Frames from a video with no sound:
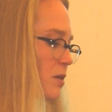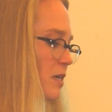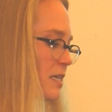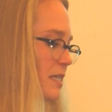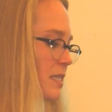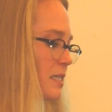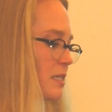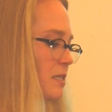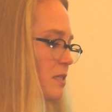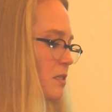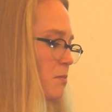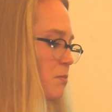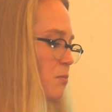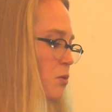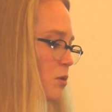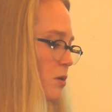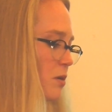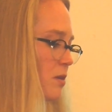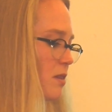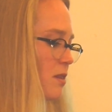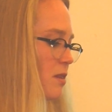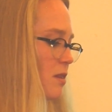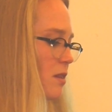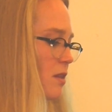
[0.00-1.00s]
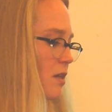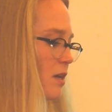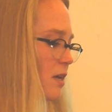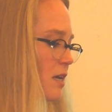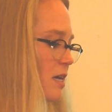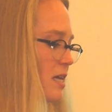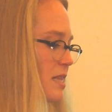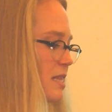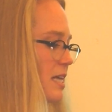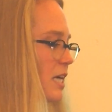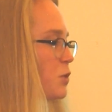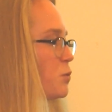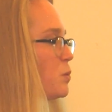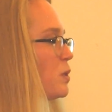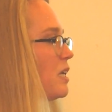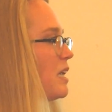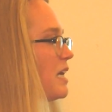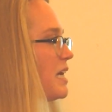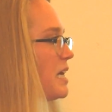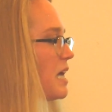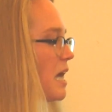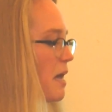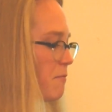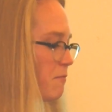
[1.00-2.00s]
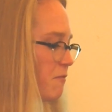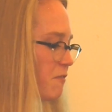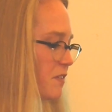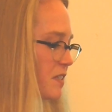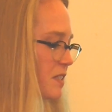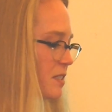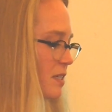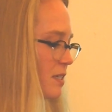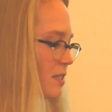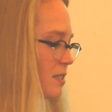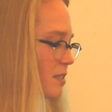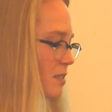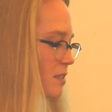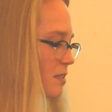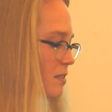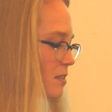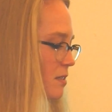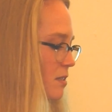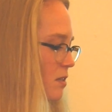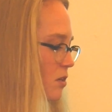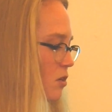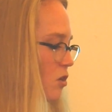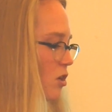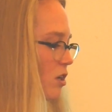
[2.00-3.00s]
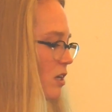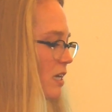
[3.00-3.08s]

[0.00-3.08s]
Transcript: it is important that we lay emphasis on